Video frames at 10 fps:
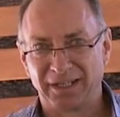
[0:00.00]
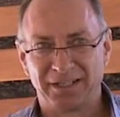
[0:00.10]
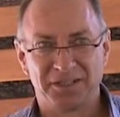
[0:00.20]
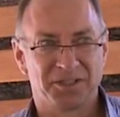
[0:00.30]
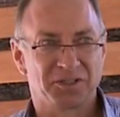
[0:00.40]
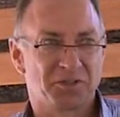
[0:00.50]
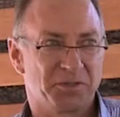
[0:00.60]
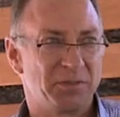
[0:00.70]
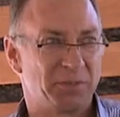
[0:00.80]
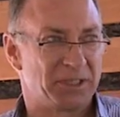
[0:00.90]
it is
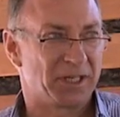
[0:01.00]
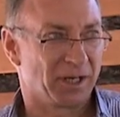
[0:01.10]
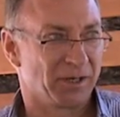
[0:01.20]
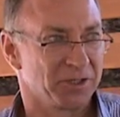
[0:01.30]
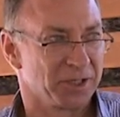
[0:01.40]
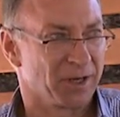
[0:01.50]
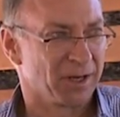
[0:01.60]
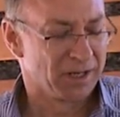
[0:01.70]
extremely encouraging.